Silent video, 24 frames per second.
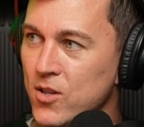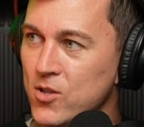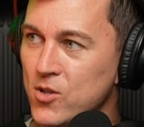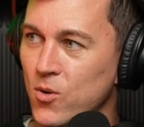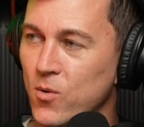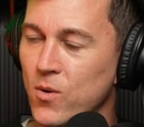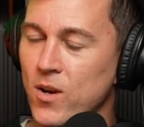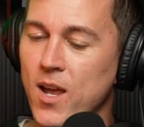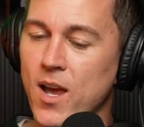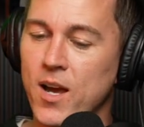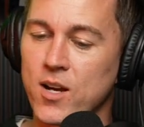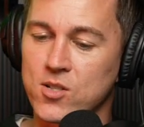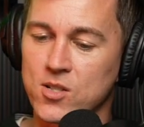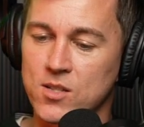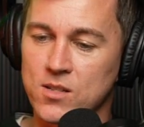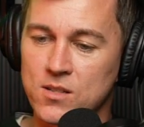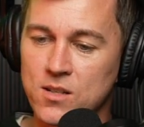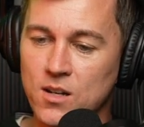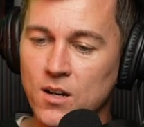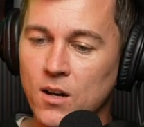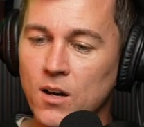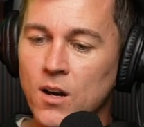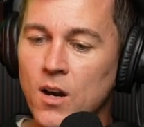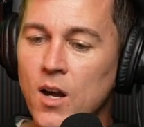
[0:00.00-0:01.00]
facial reactions
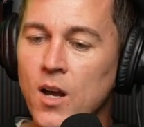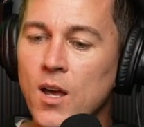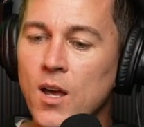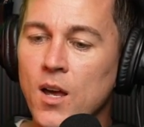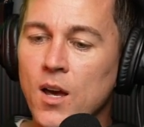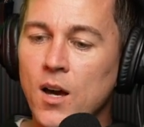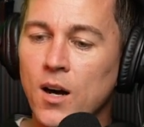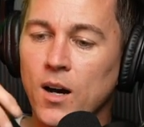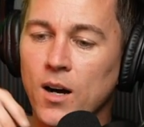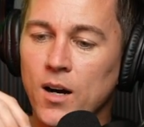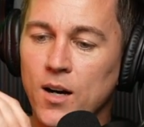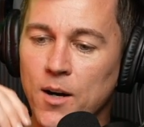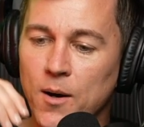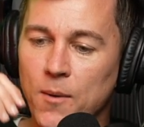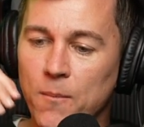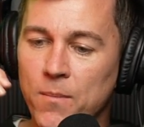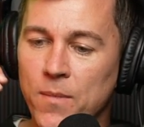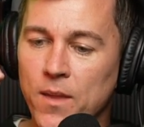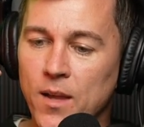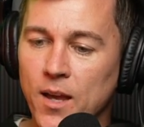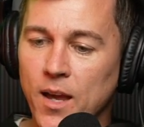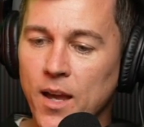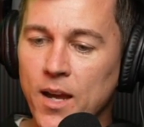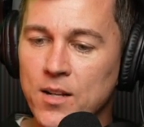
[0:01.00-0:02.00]
here um,
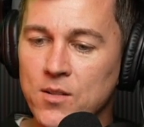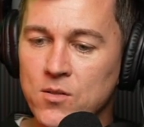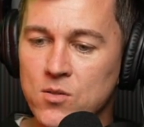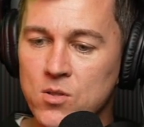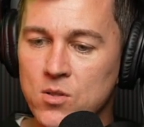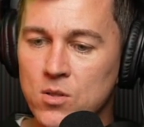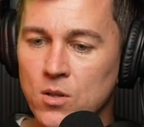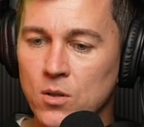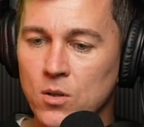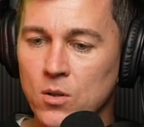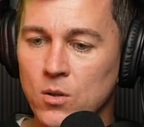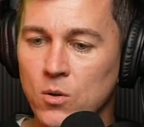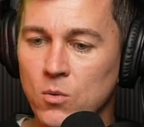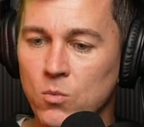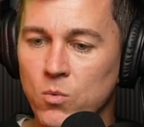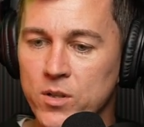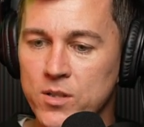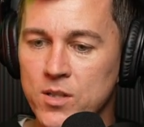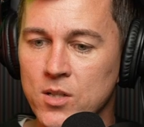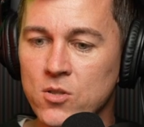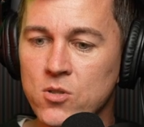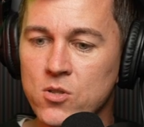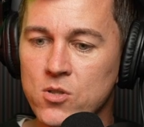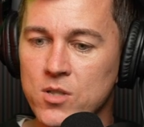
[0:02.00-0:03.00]
and so
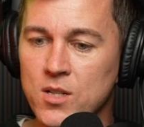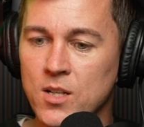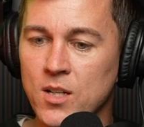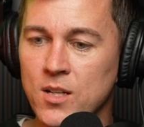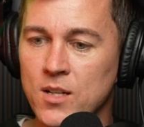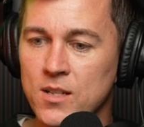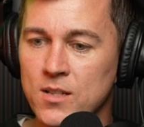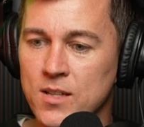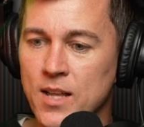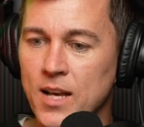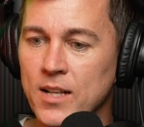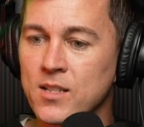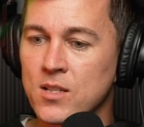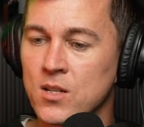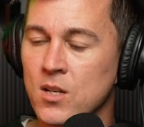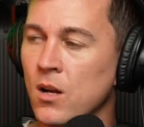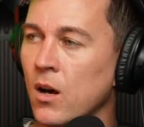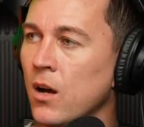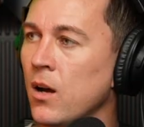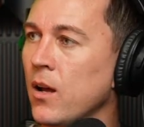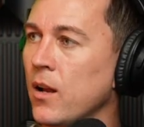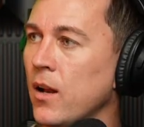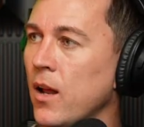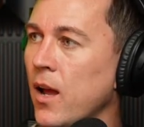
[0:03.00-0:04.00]
what's interesting is that's
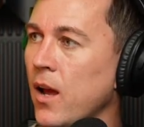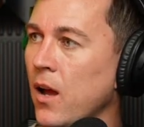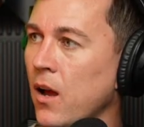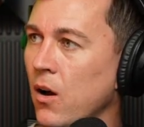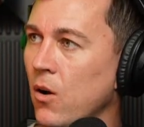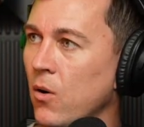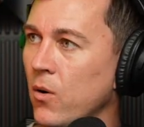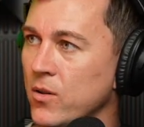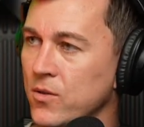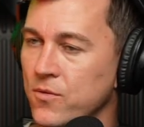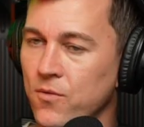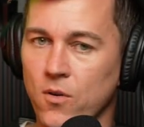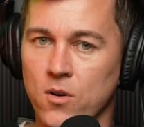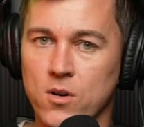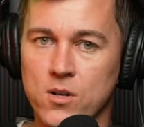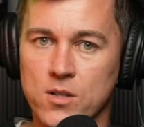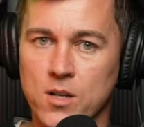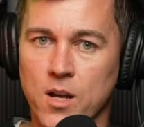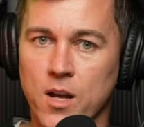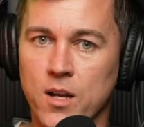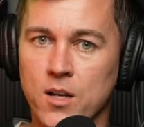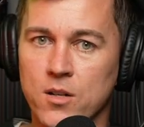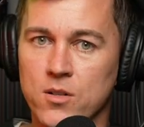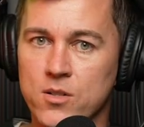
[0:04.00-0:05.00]
not how as far as
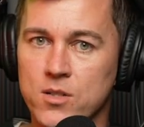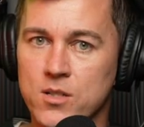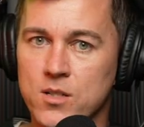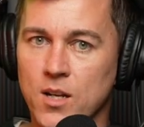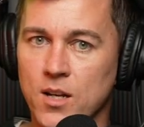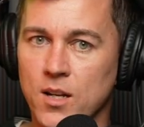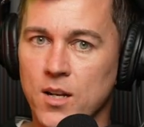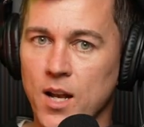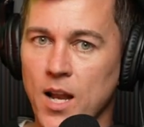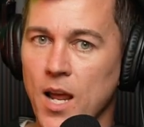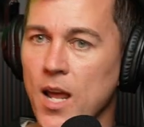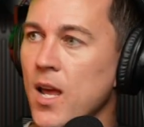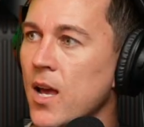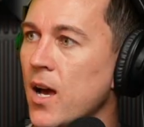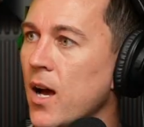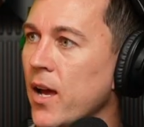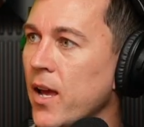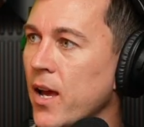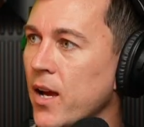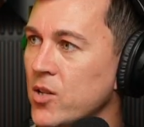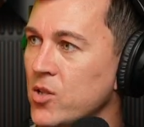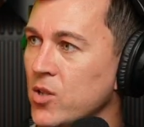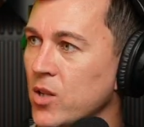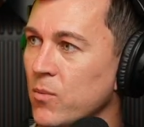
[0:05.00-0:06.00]
i understand it ai
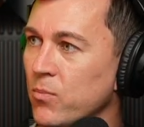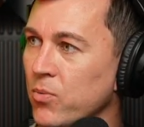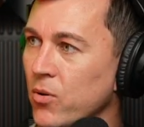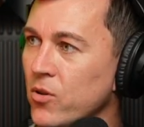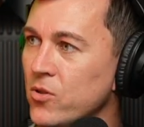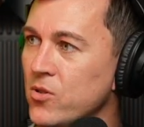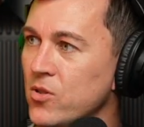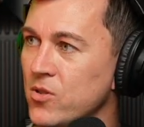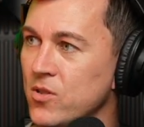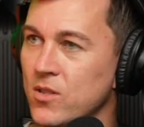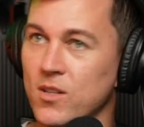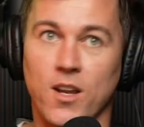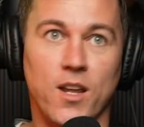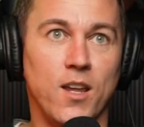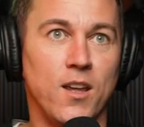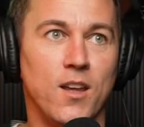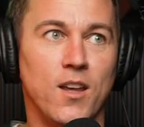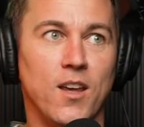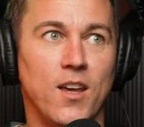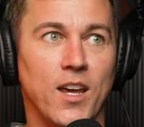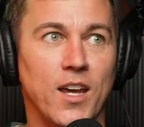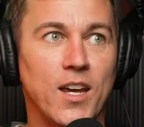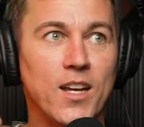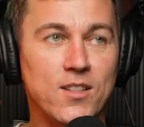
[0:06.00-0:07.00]
actually approaches it, it
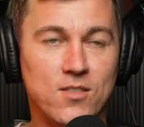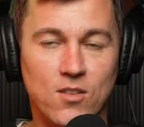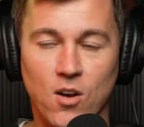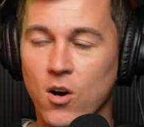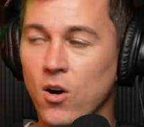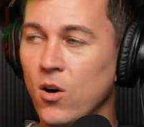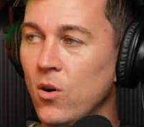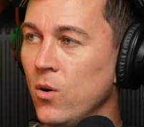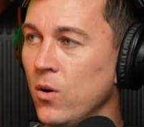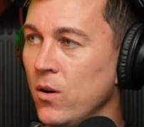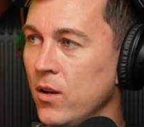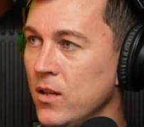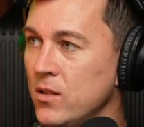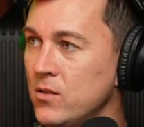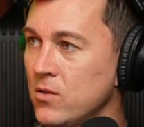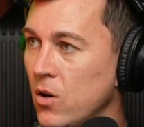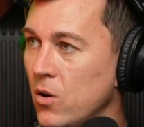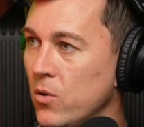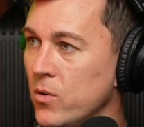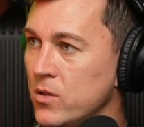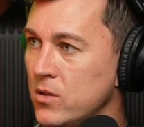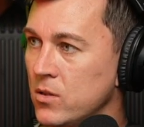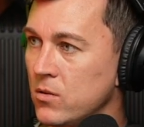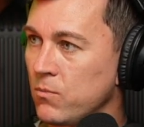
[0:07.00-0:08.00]
it's all it's
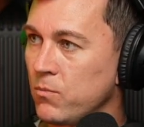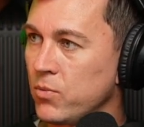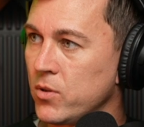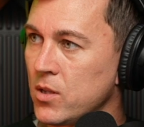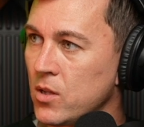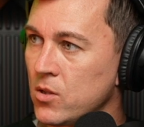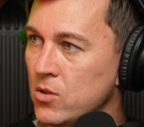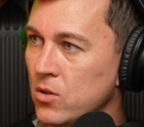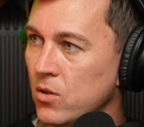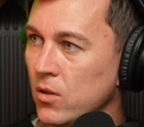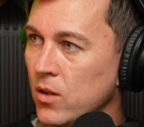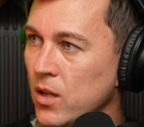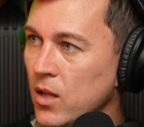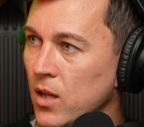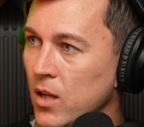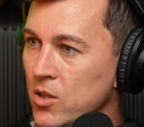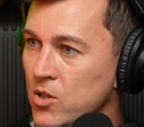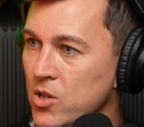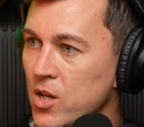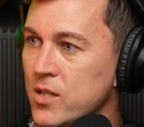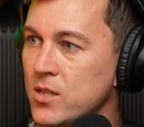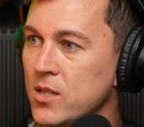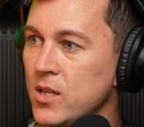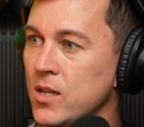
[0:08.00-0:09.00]
always potentially
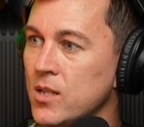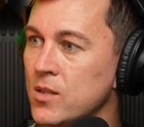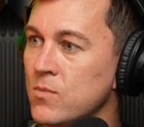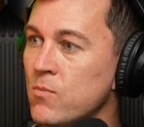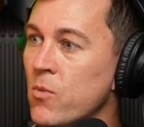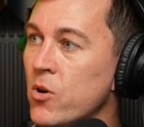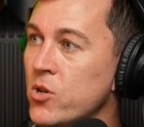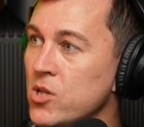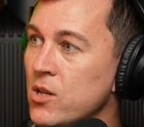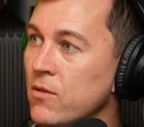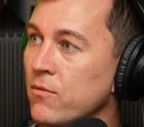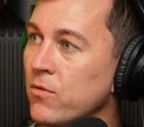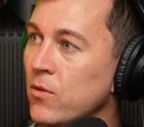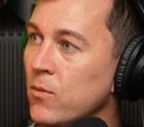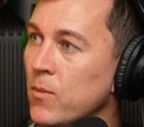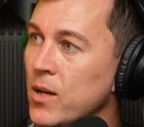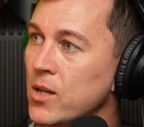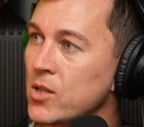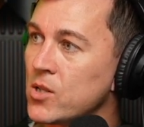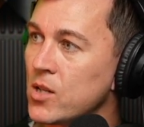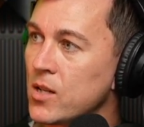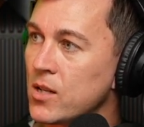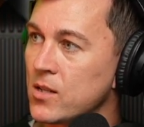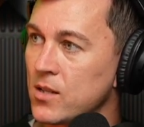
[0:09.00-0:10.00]
ingesting as much information
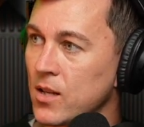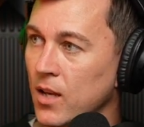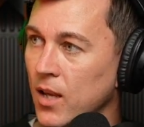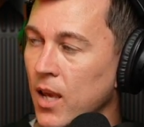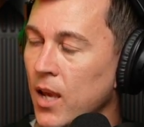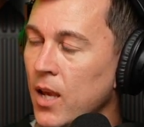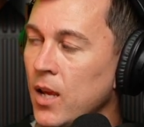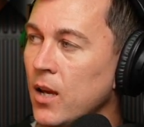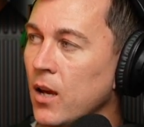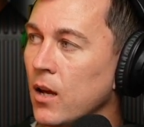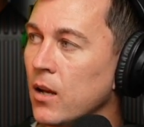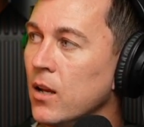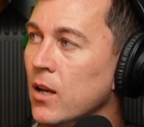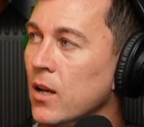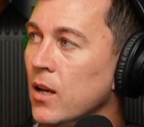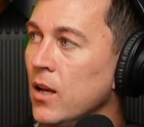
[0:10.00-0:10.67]
information as it can.